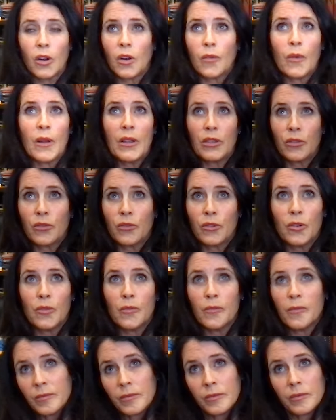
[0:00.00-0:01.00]
went
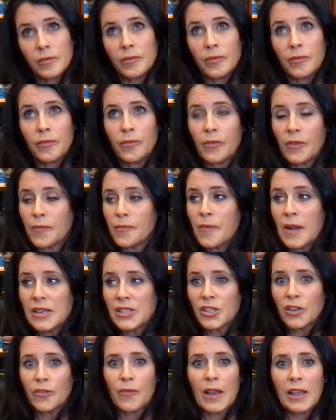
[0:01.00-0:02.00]
through
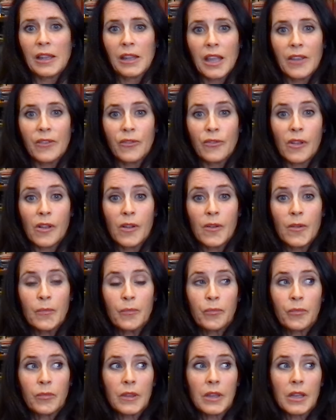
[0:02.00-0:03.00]
much of my life
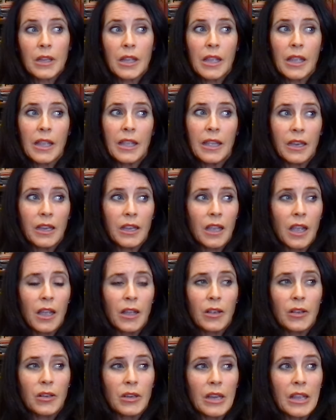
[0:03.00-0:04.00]

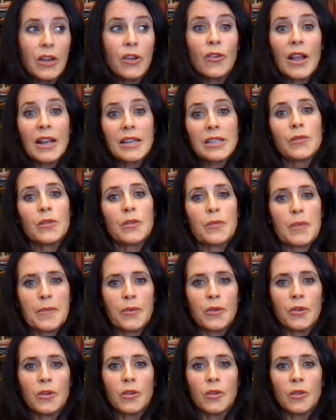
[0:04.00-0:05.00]
in interacting with
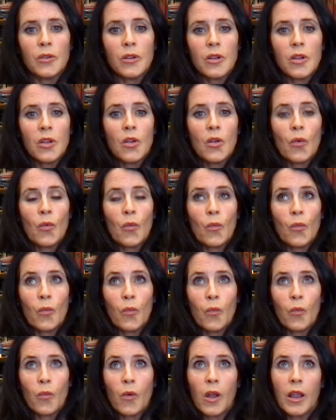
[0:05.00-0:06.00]
people
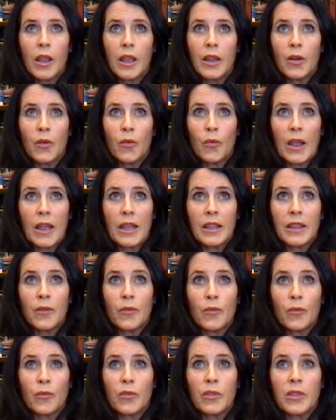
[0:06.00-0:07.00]
in a way that
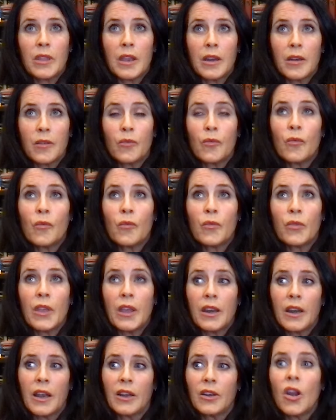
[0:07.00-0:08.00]
that
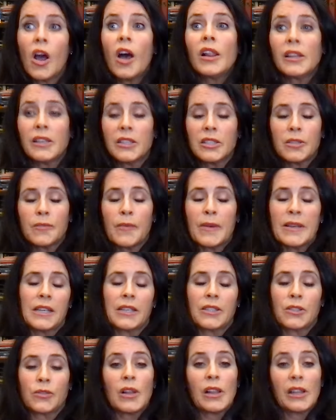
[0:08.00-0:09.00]
that acknowledged my
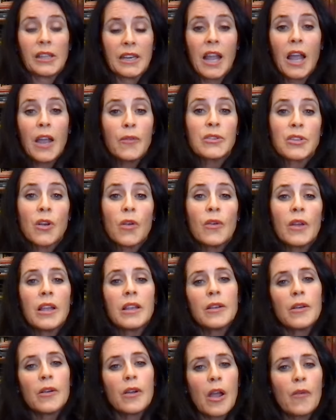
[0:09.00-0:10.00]
sexuality. I was all
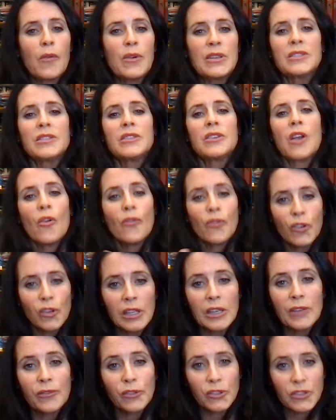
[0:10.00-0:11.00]
I wasn't
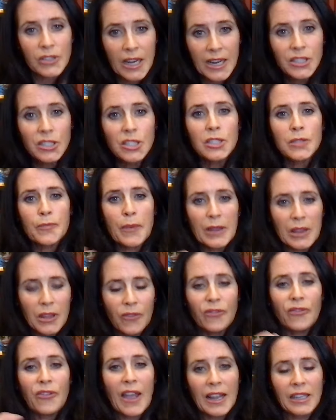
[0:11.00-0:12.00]
overtly flirtatious, but the
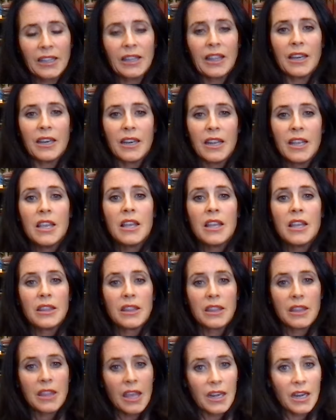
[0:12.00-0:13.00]
fact that
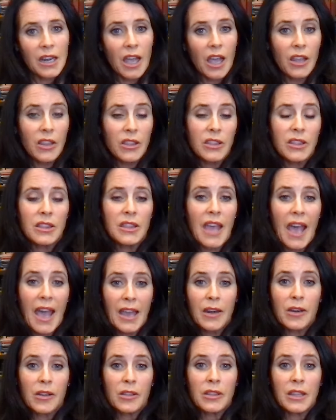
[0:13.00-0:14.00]
that
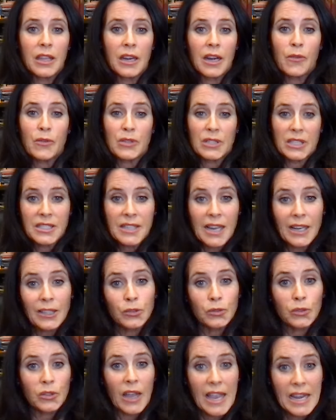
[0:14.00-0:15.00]
that that I was a
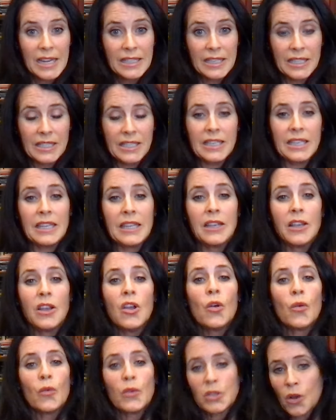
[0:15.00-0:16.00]
sexual entity
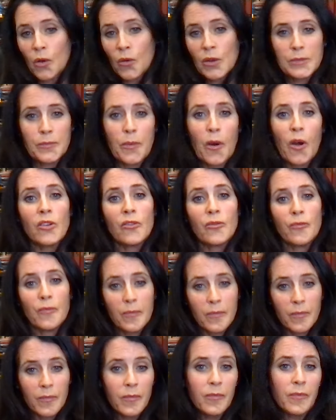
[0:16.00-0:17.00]
was always part of
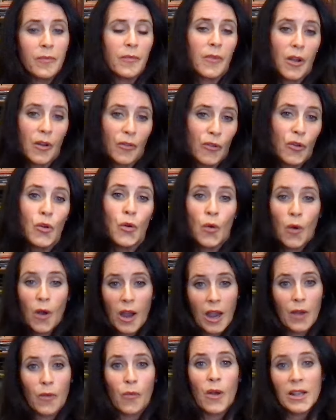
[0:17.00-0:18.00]
of who
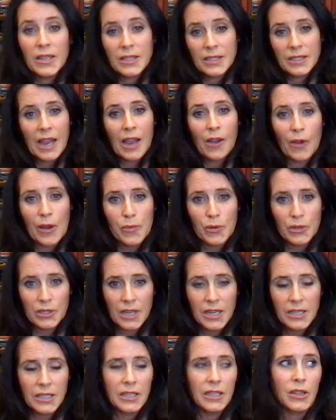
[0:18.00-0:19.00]
I was and how I
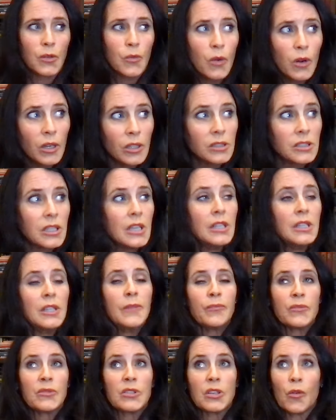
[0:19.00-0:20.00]
presented in the world.
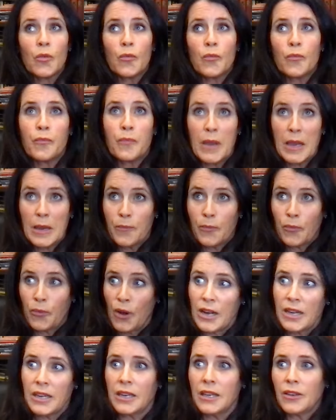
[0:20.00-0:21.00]
So being
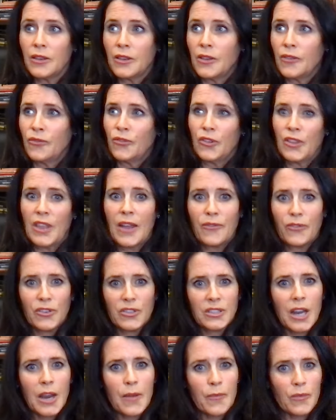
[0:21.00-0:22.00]
pregnant that for that
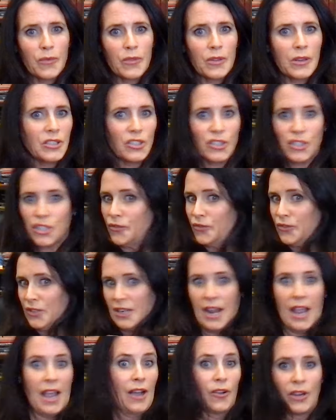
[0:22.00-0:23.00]
first time it shifted
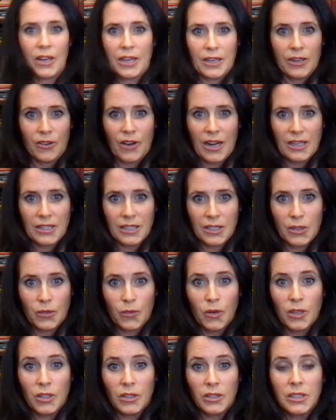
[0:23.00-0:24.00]
how I interacted in the
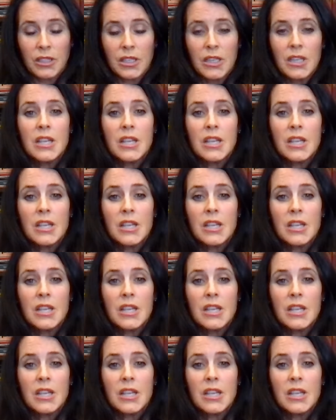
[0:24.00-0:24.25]
world.